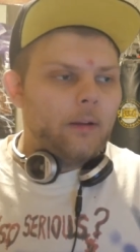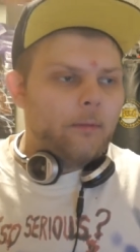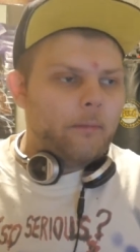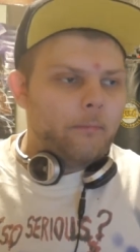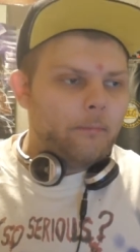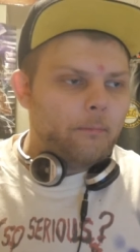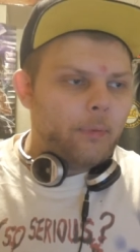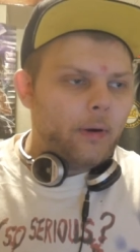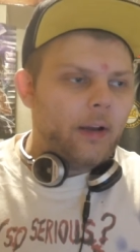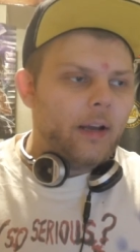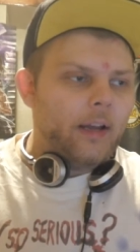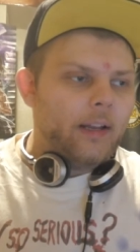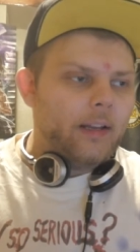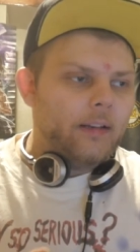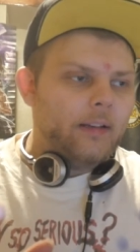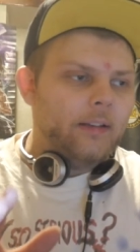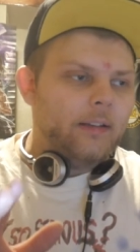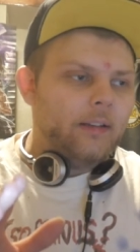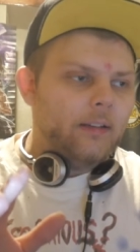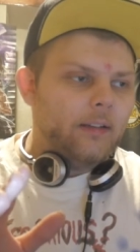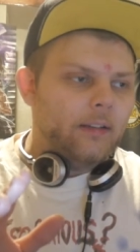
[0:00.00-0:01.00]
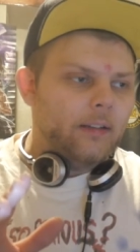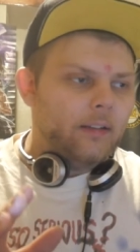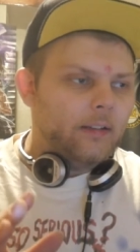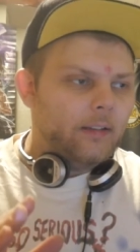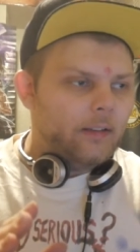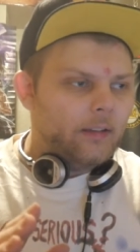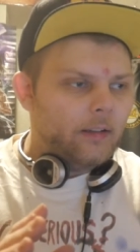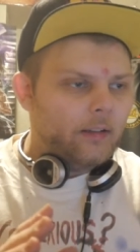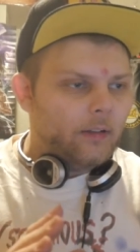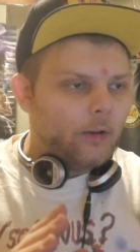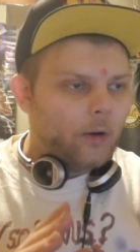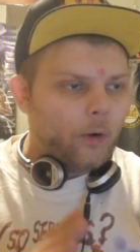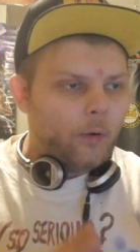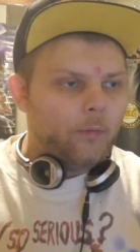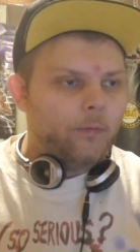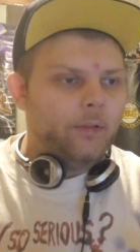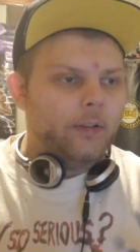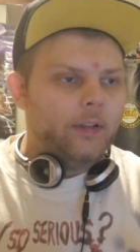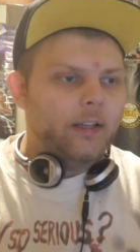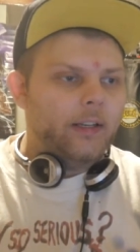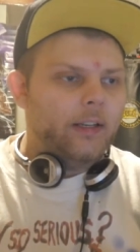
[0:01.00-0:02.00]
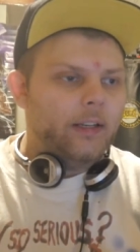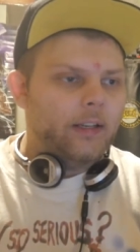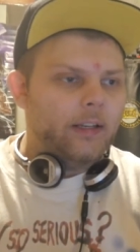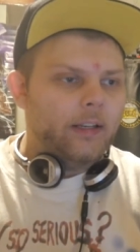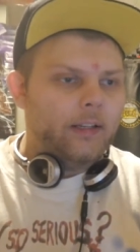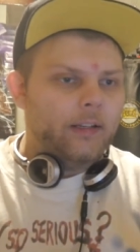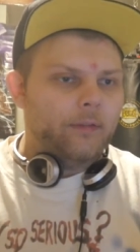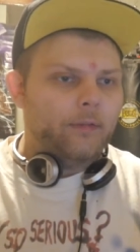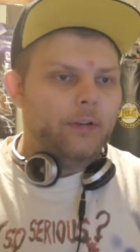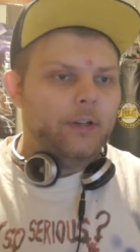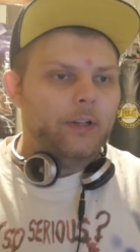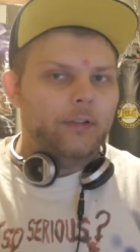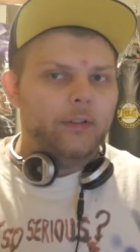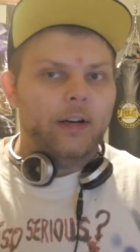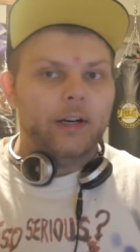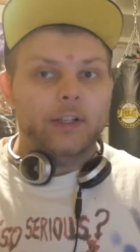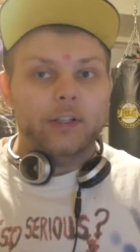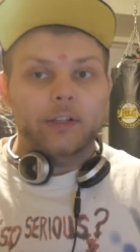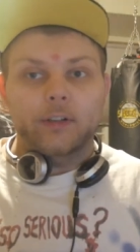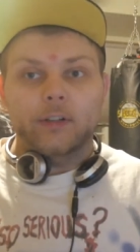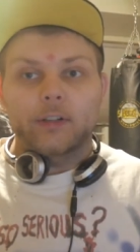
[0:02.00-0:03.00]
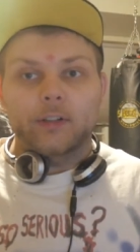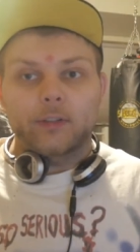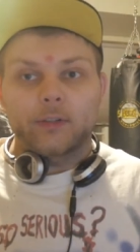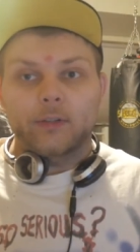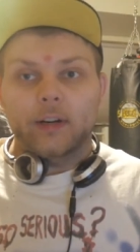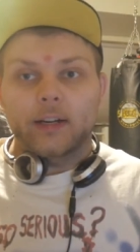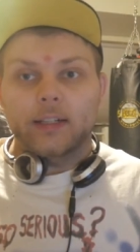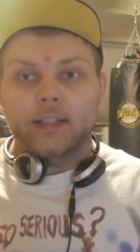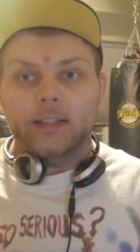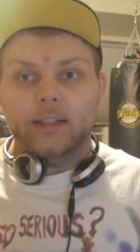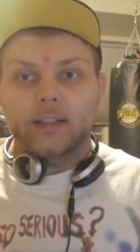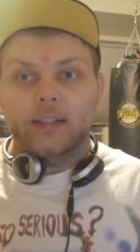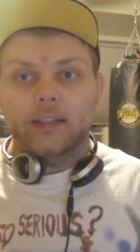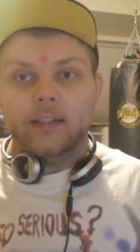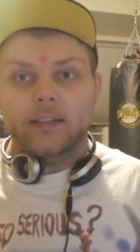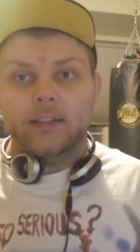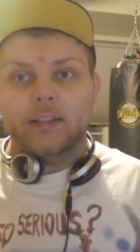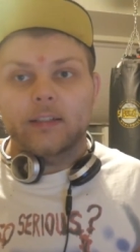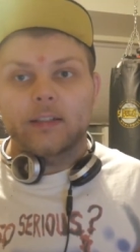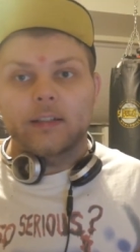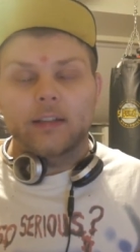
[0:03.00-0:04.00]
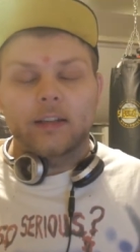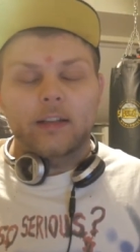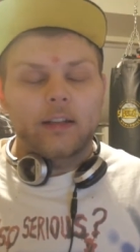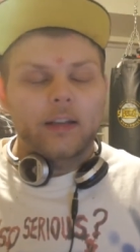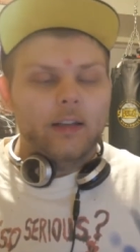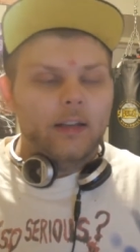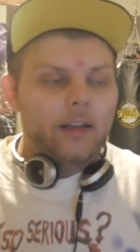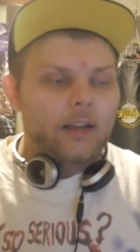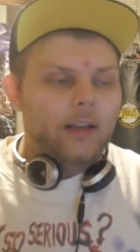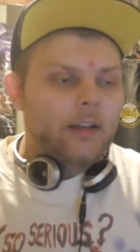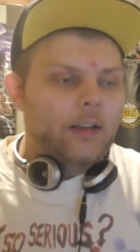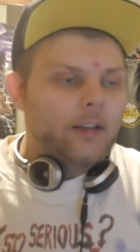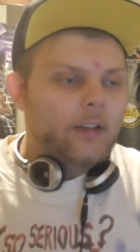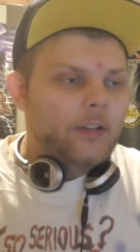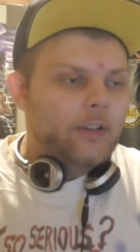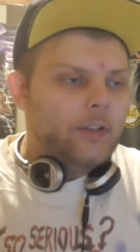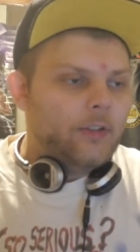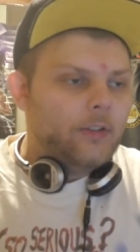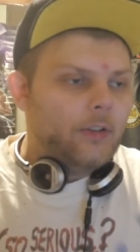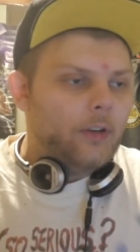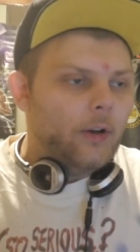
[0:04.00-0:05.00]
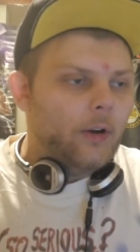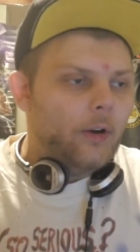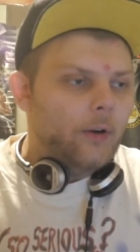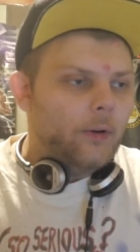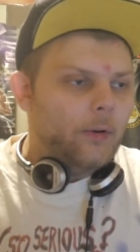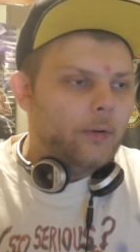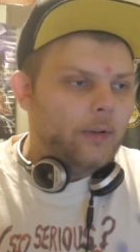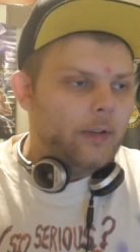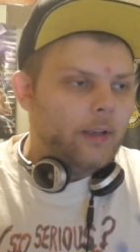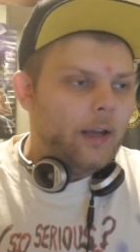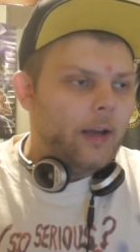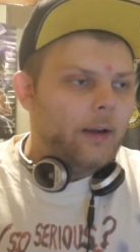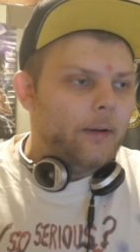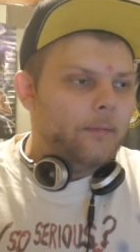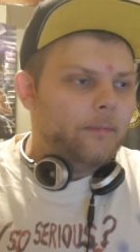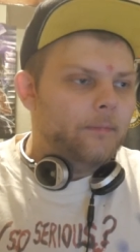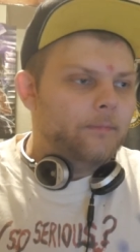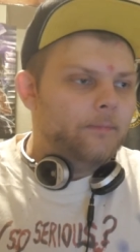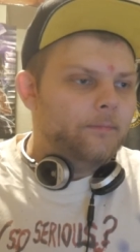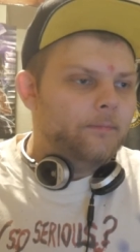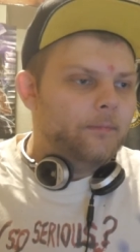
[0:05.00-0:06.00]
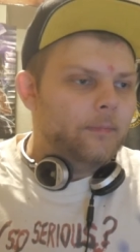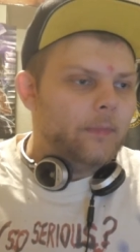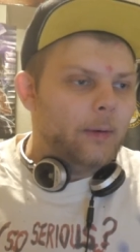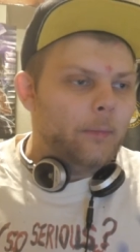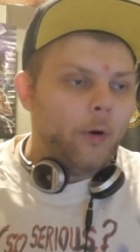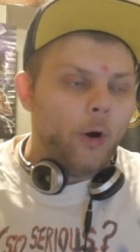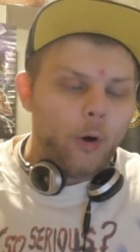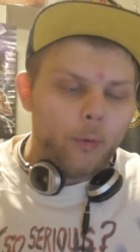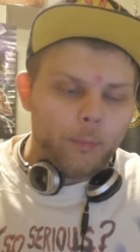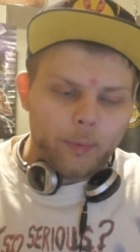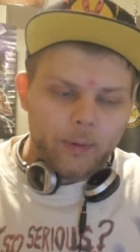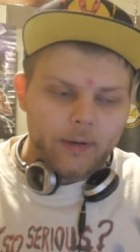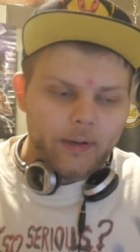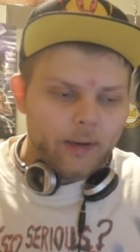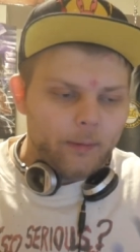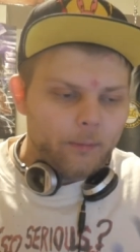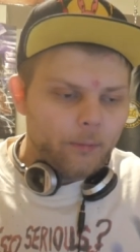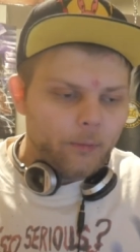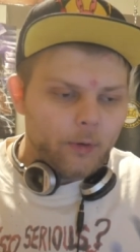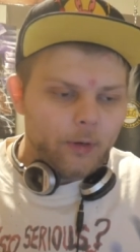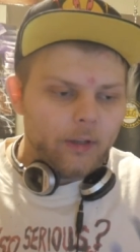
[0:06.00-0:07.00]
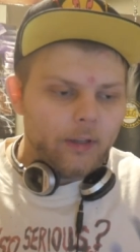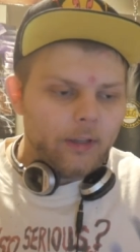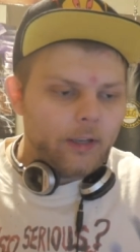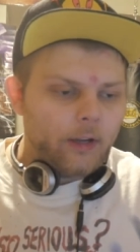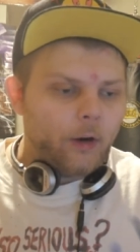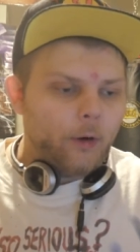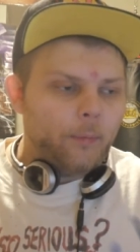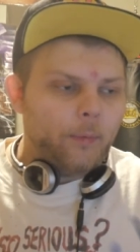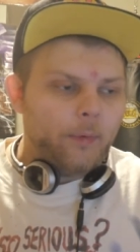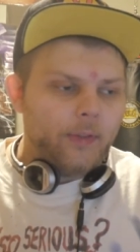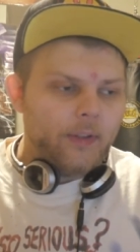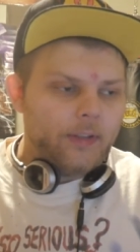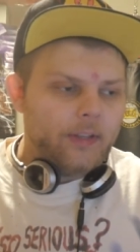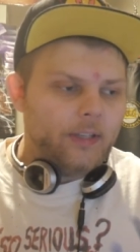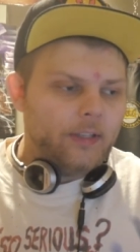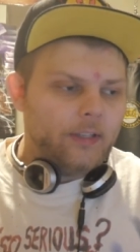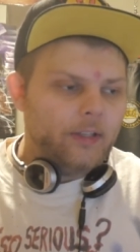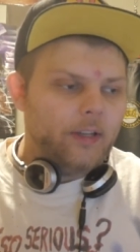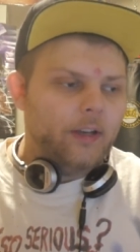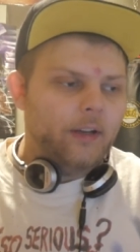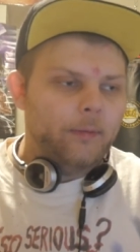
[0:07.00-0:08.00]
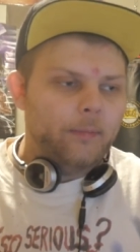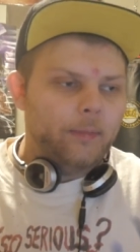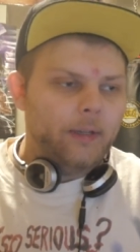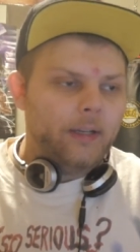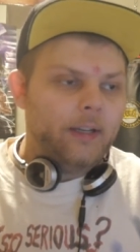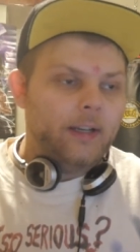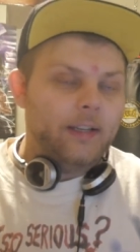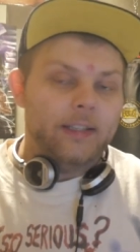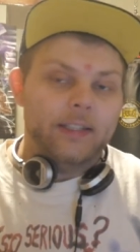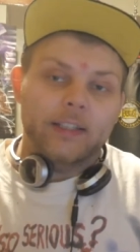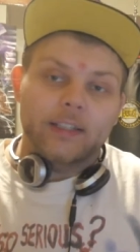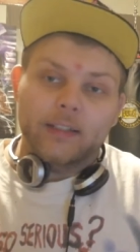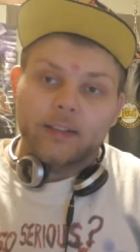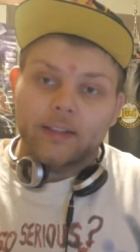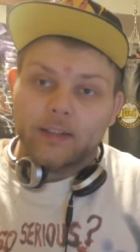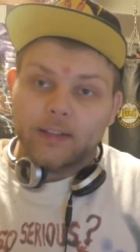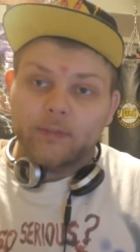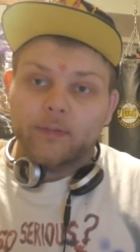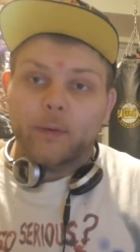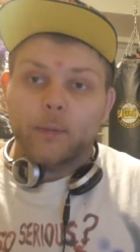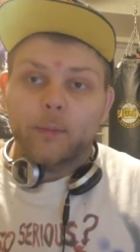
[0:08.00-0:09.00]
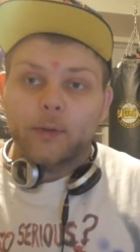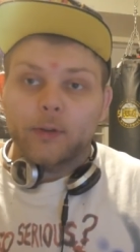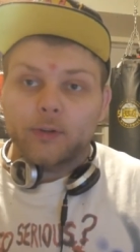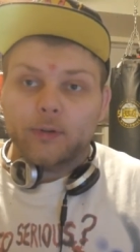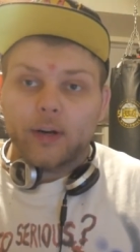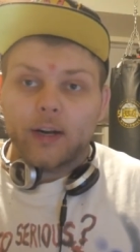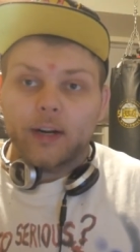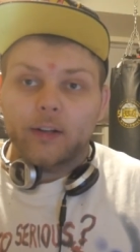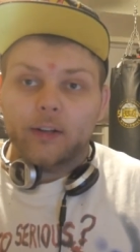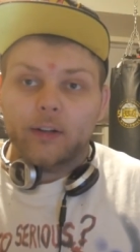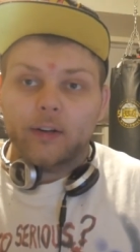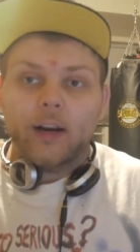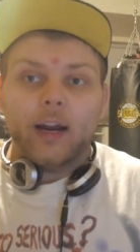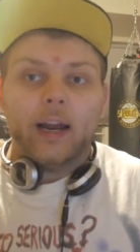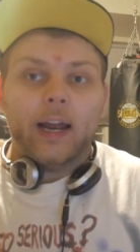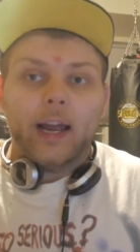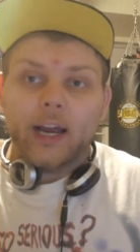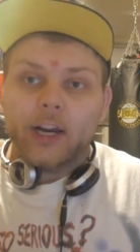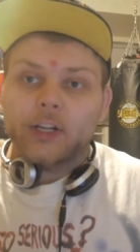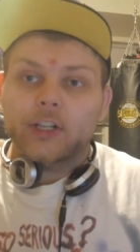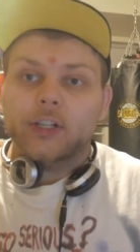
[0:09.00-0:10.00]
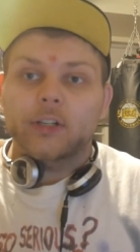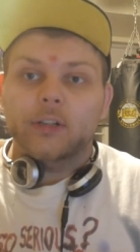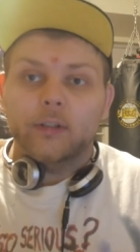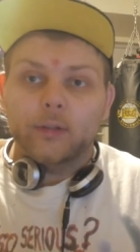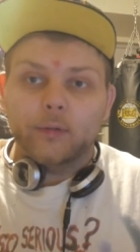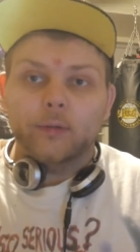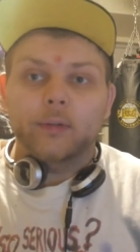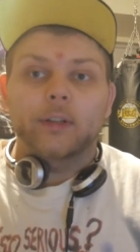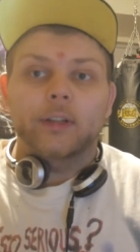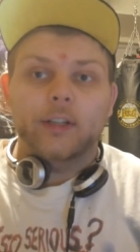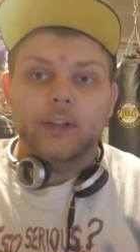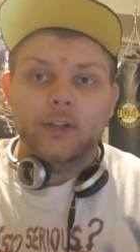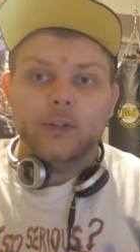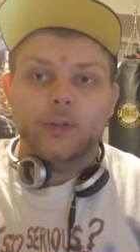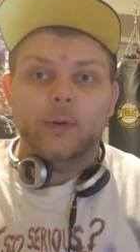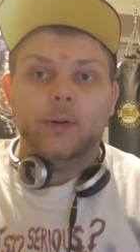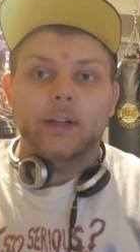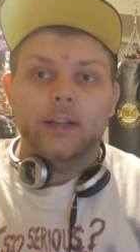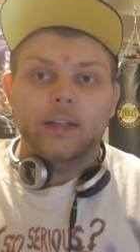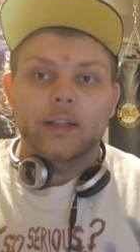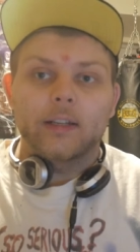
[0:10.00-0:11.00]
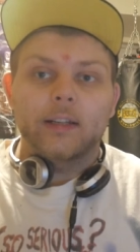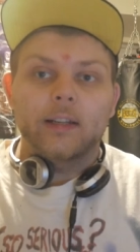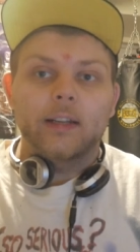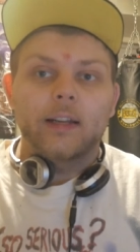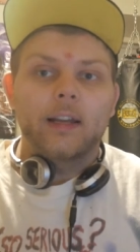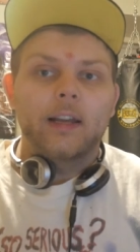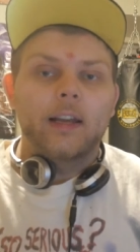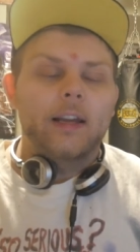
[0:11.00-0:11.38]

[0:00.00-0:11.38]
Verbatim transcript: But hopefully, a different director is directing this. So, yeah. I'm hoping. I'm really hoping this is good because it, from the trailer, I actually really enjoyed it.